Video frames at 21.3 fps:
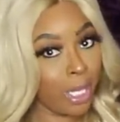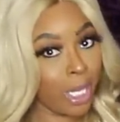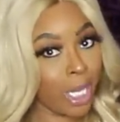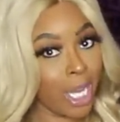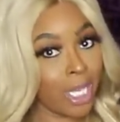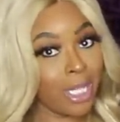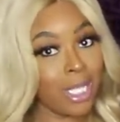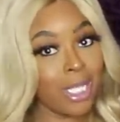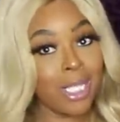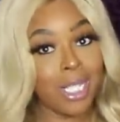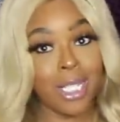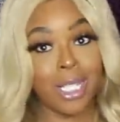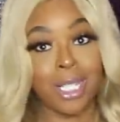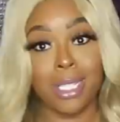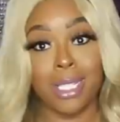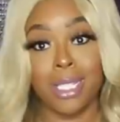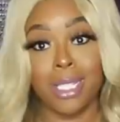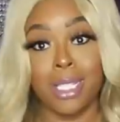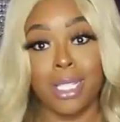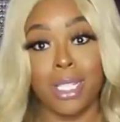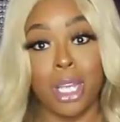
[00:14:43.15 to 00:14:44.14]
Got this at the
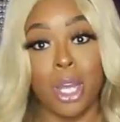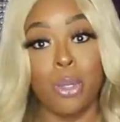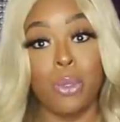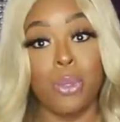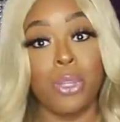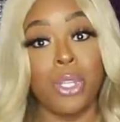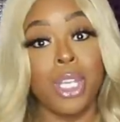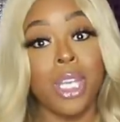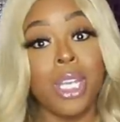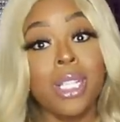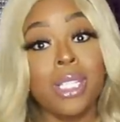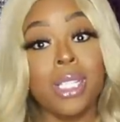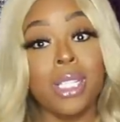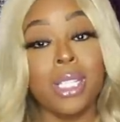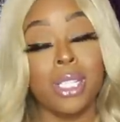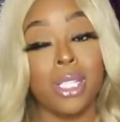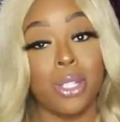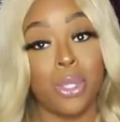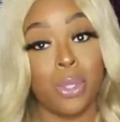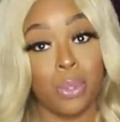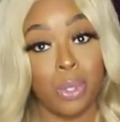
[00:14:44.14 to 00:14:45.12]
CCO. This
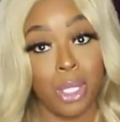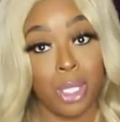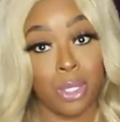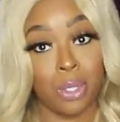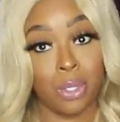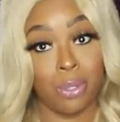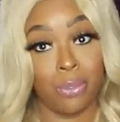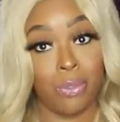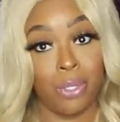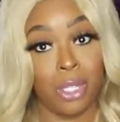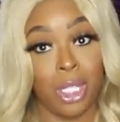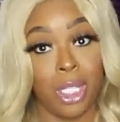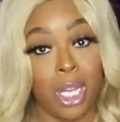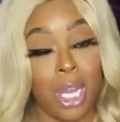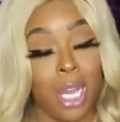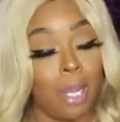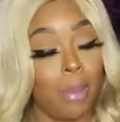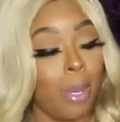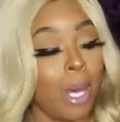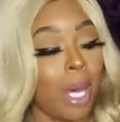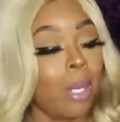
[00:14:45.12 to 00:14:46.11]
is a $350
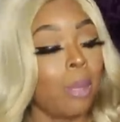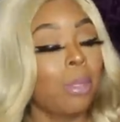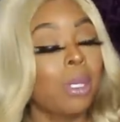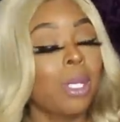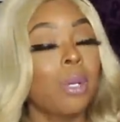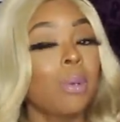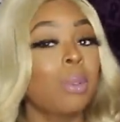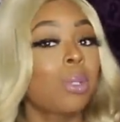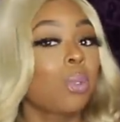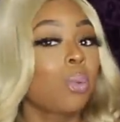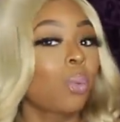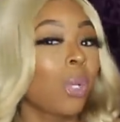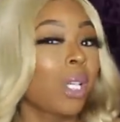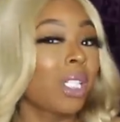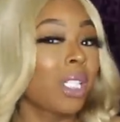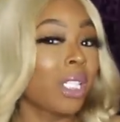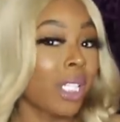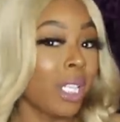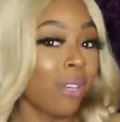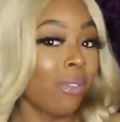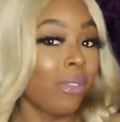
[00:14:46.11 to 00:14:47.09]
bottle, but it was
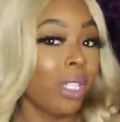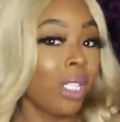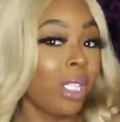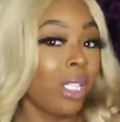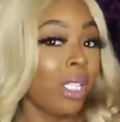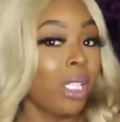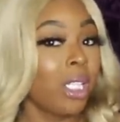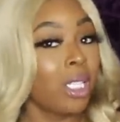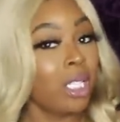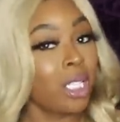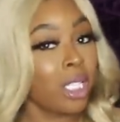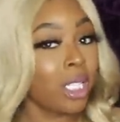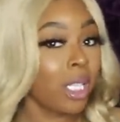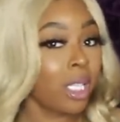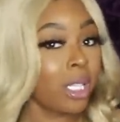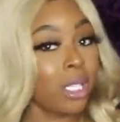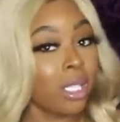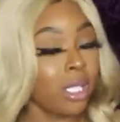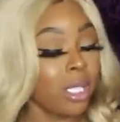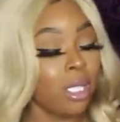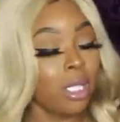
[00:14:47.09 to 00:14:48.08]
170-ish
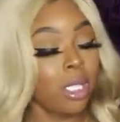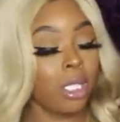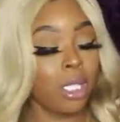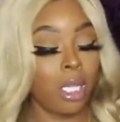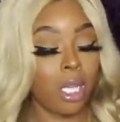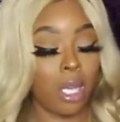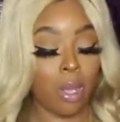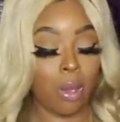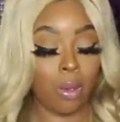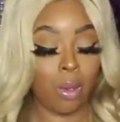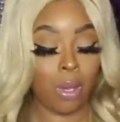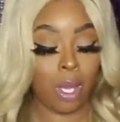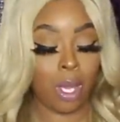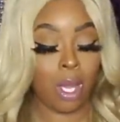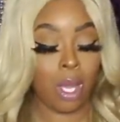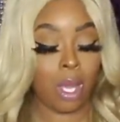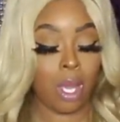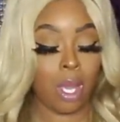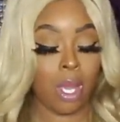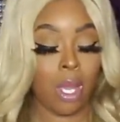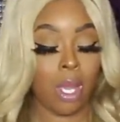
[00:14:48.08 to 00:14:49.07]
at the CCO.
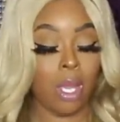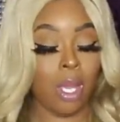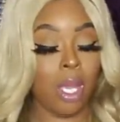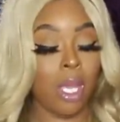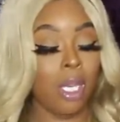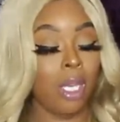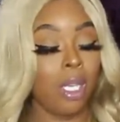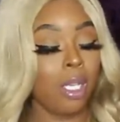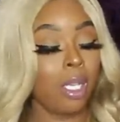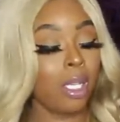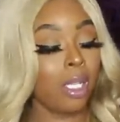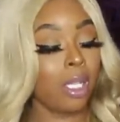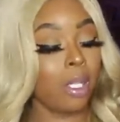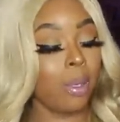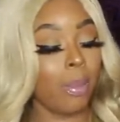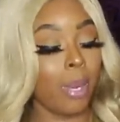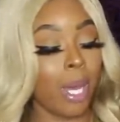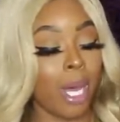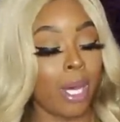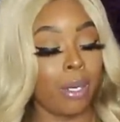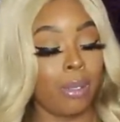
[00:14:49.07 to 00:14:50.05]
And look at
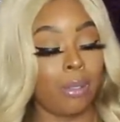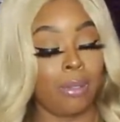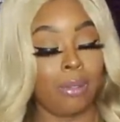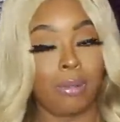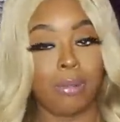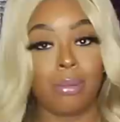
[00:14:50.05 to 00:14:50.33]
the bottle.